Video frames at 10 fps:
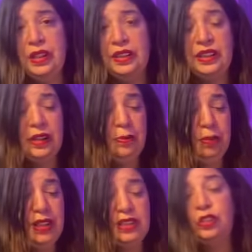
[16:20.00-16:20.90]
is taking
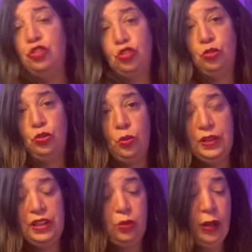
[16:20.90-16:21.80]
place in June
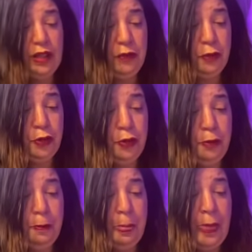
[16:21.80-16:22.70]
twenty twenty for
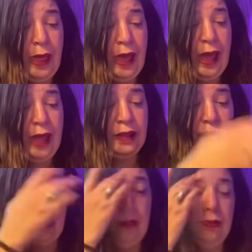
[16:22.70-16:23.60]
you.
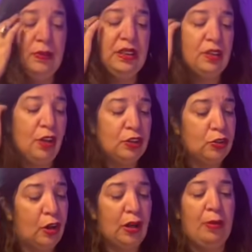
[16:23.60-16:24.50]
And this could also
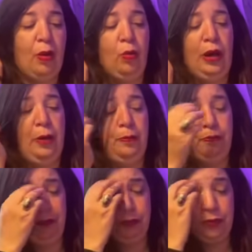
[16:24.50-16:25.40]
talk about where
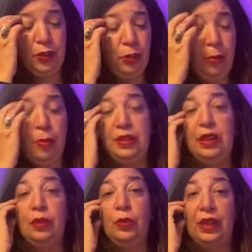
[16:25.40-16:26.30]
you're probably
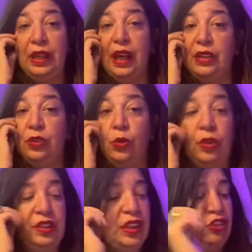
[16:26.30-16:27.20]
dealing with a Cancer
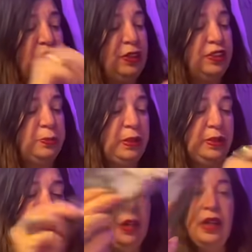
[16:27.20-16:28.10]
or a Sagittarius,
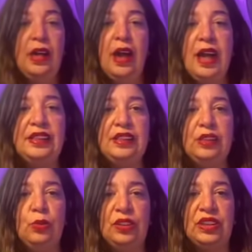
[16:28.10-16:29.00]
but I
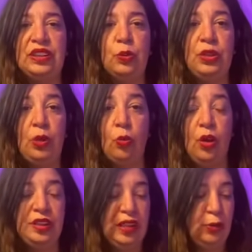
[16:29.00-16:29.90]
see you as this Queen of
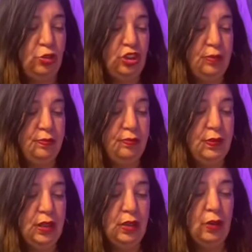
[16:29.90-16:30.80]
Wands energy.
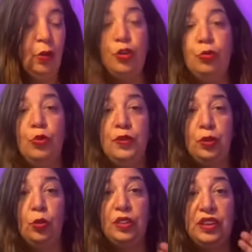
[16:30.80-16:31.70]
Or you're moving
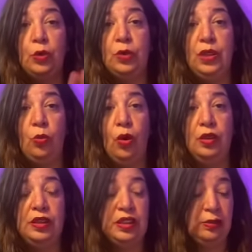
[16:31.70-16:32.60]
towards the Queen of
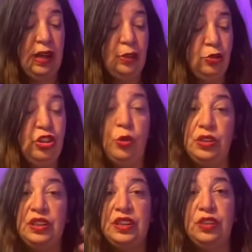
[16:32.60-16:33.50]
Wands energy, or
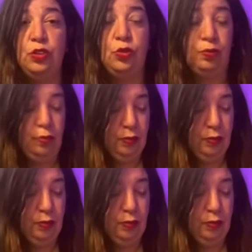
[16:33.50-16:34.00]
this is you.